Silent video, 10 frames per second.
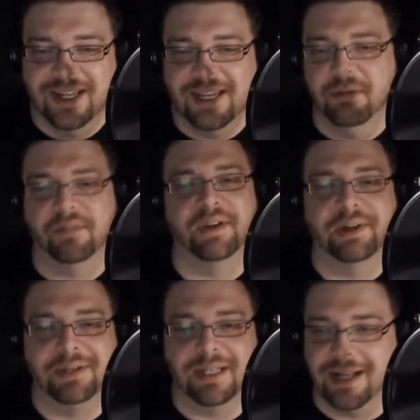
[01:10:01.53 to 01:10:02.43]
he was
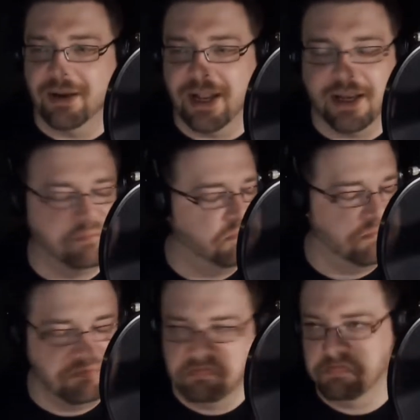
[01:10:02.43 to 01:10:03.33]
figuring it out, and
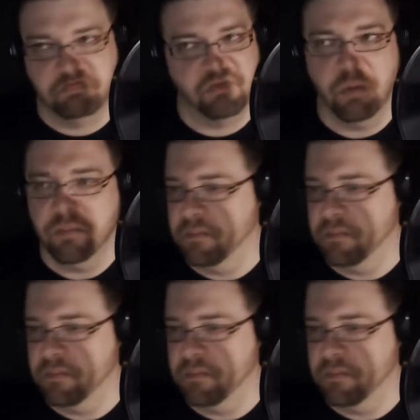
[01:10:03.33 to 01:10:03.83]
nope.